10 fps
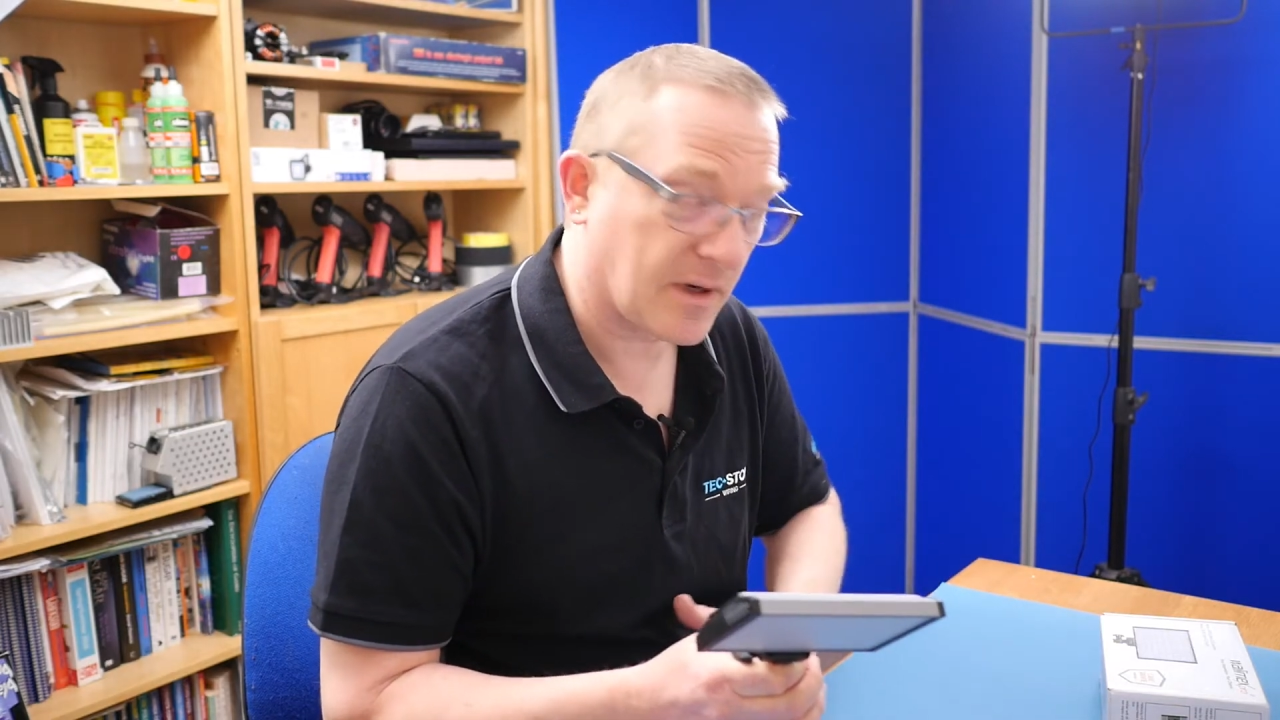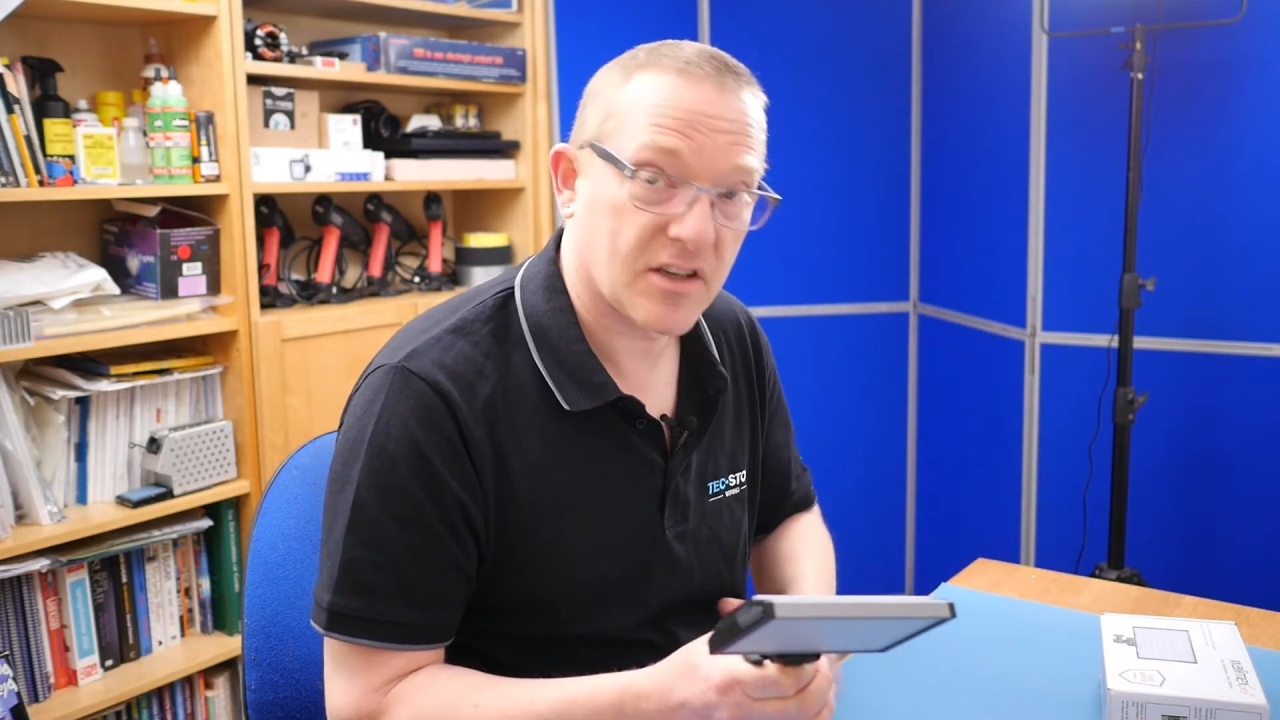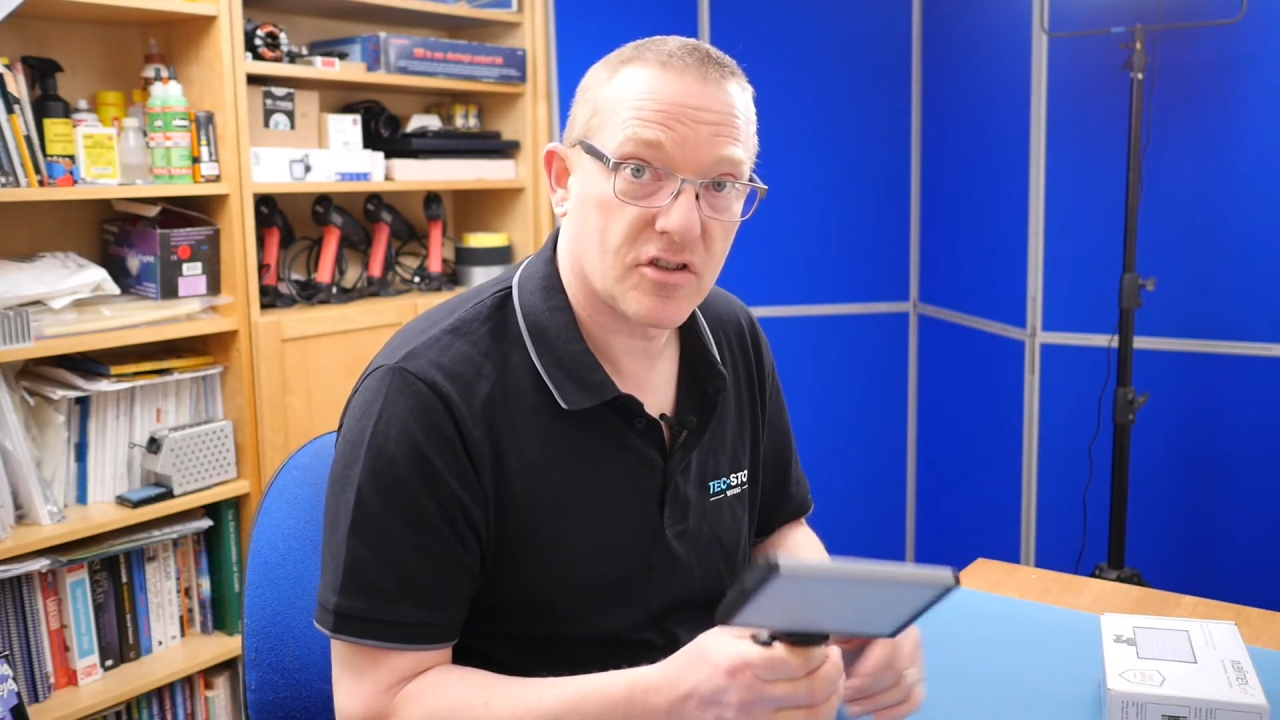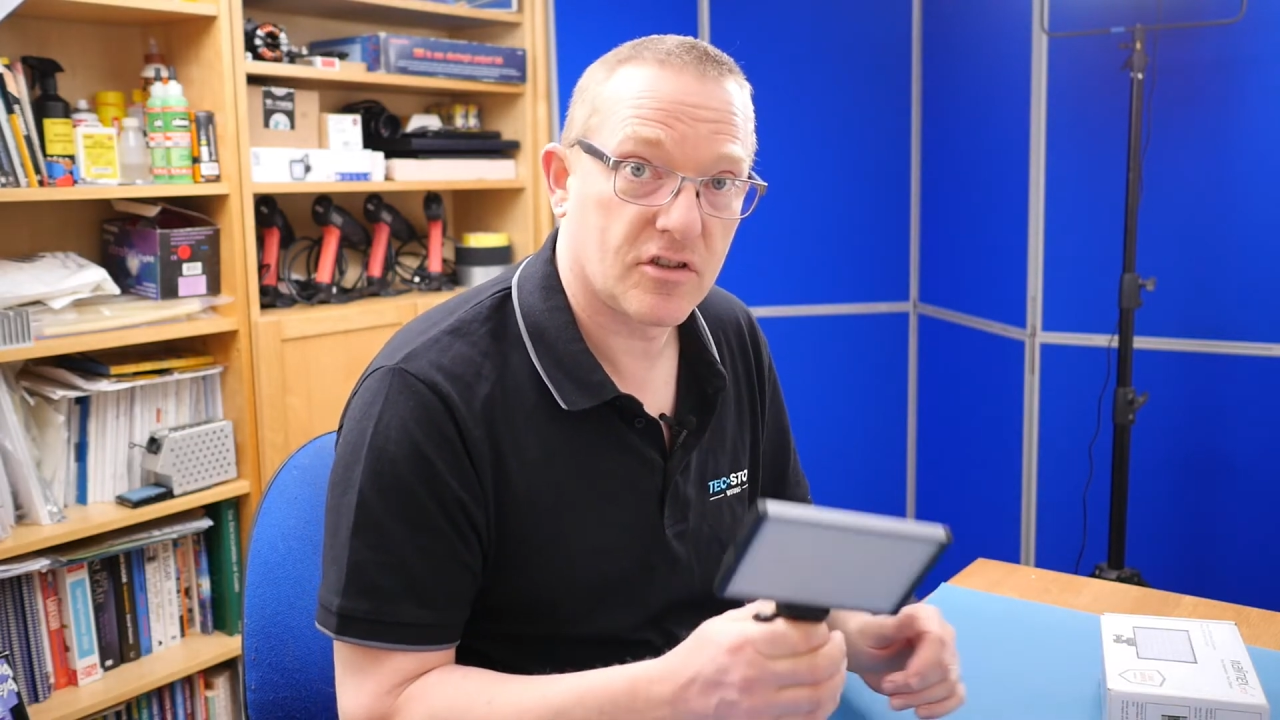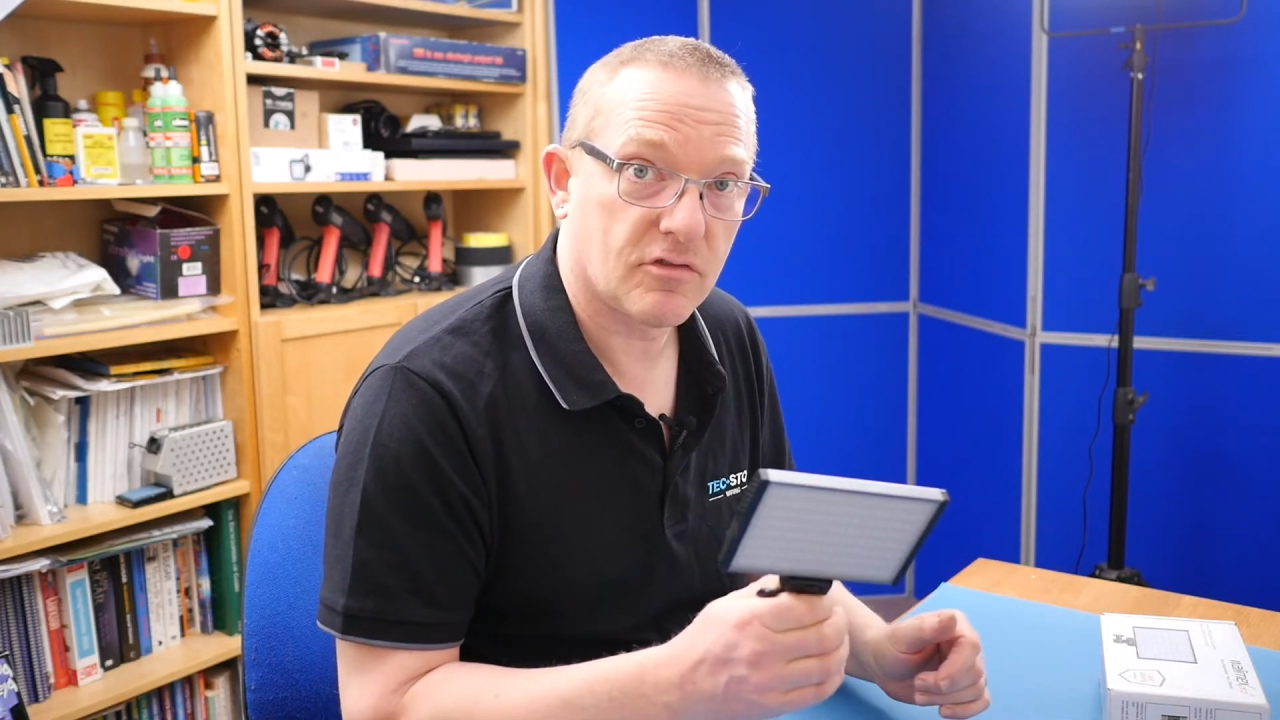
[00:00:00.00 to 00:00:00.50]

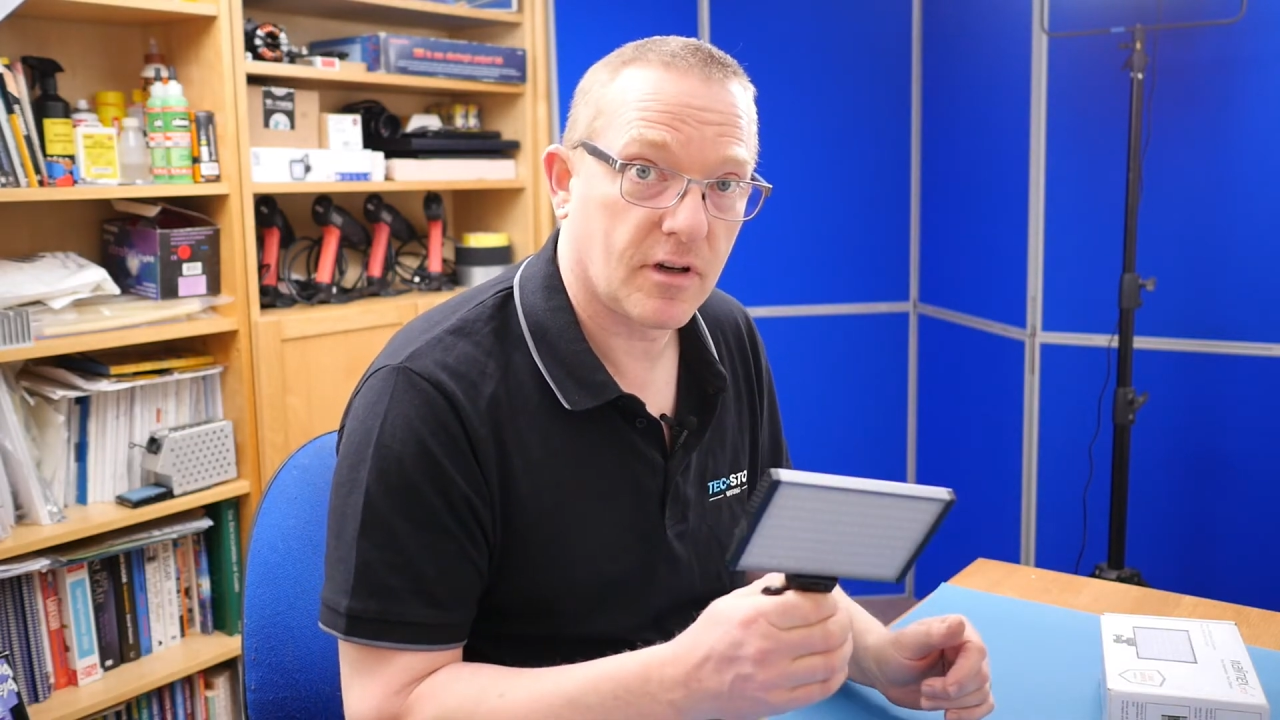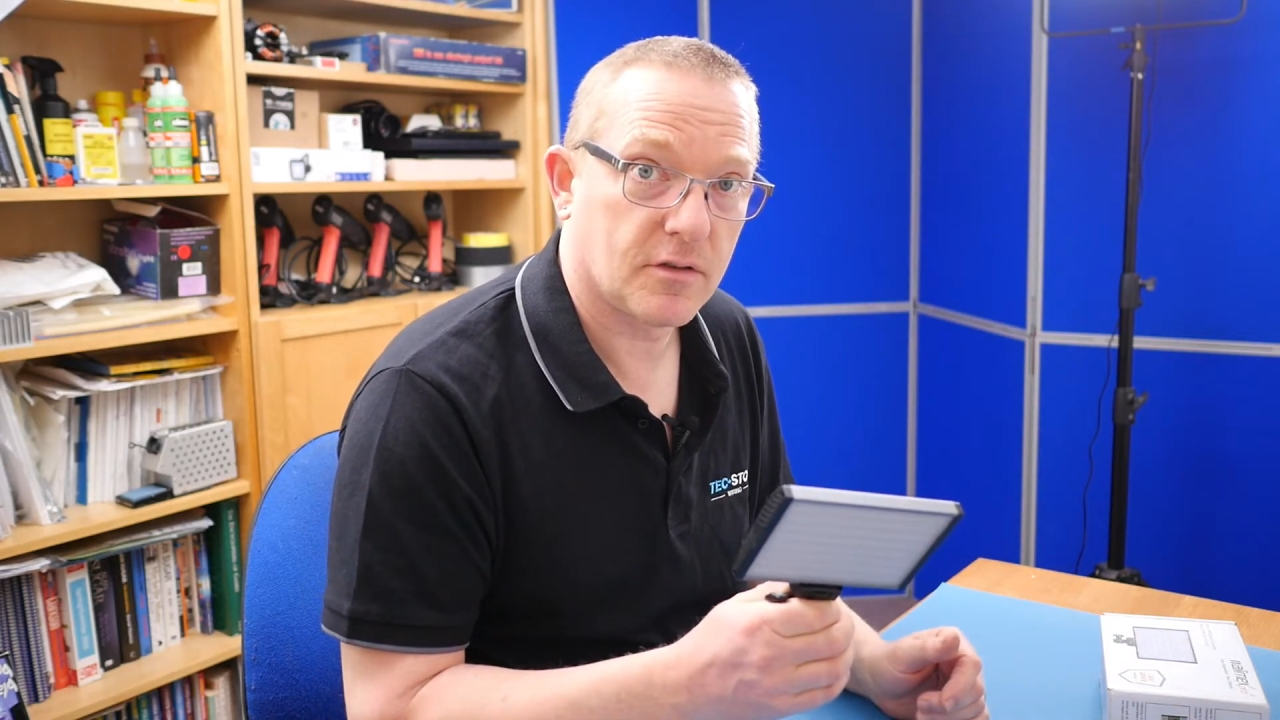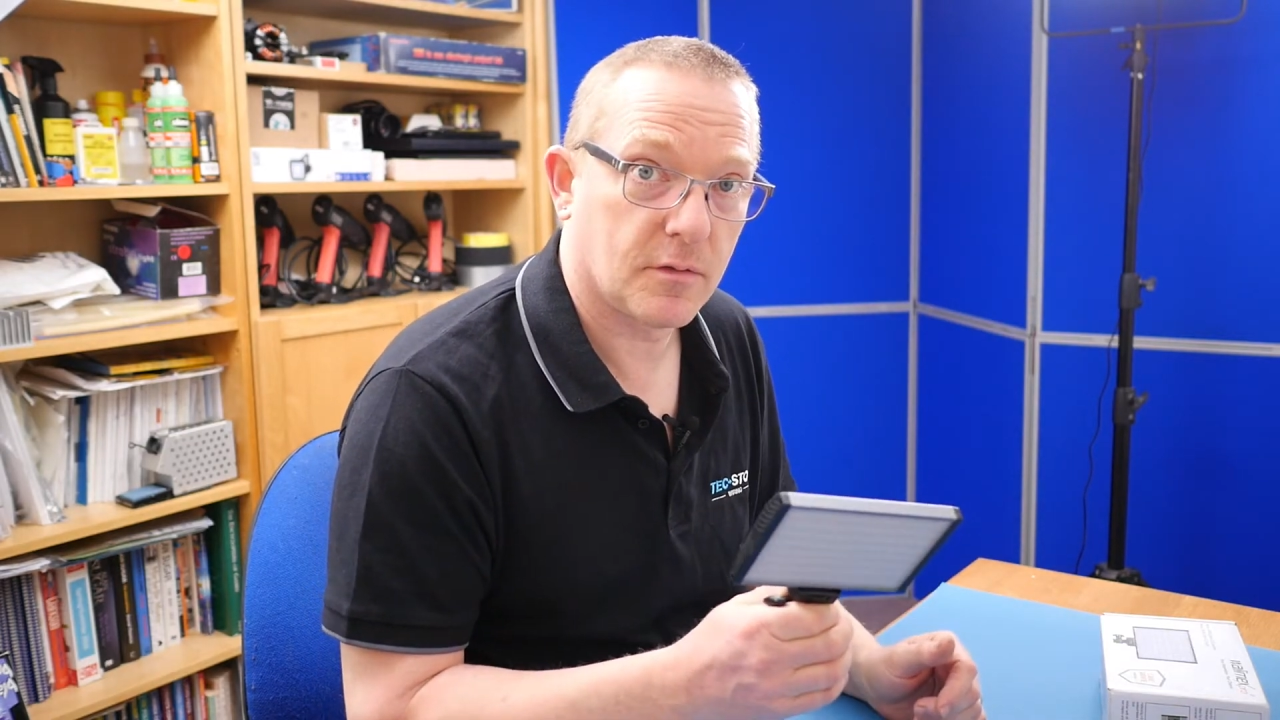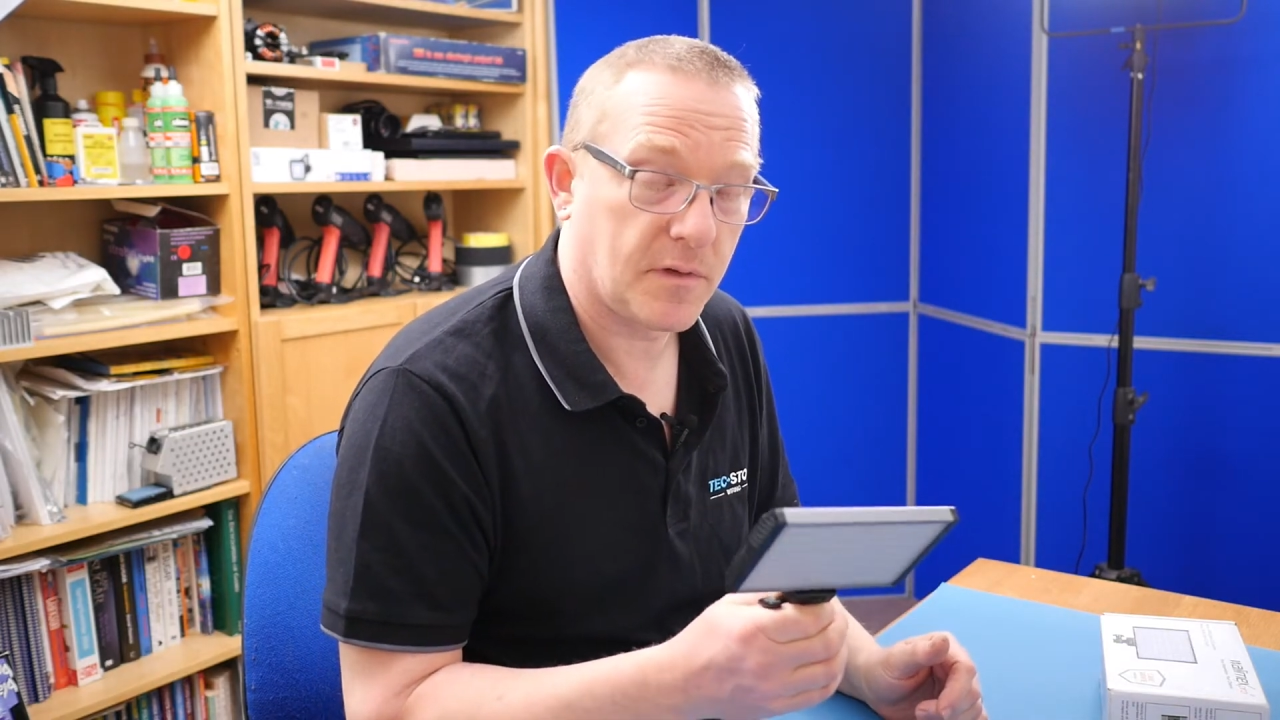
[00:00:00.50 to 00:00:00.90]
actually try and do a